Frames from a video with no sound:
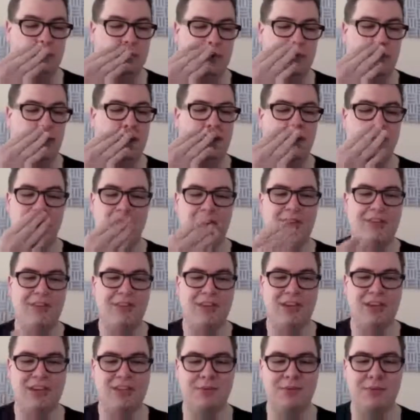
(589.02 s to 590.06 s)
I
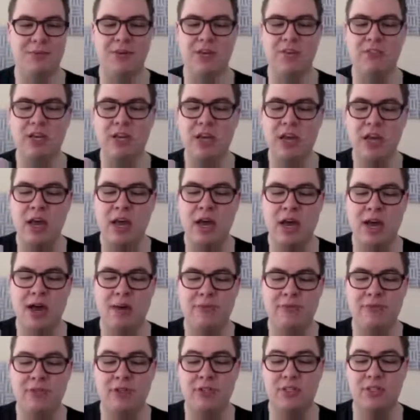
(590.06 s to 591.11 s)
think that's what it is,
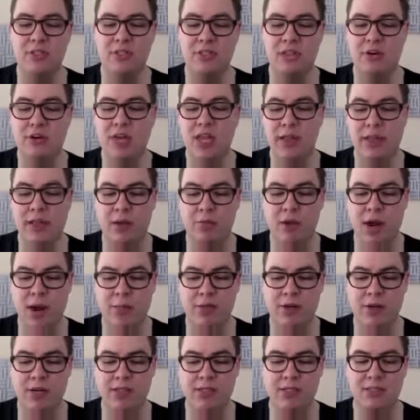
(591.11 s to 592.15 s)
for its healing
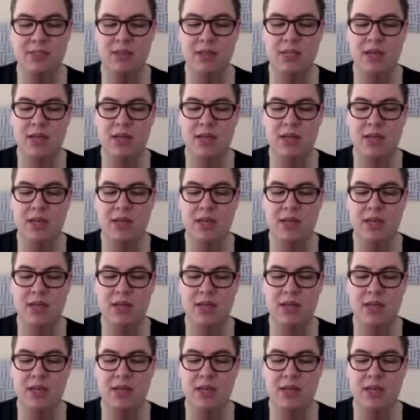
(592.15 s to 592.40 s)
properties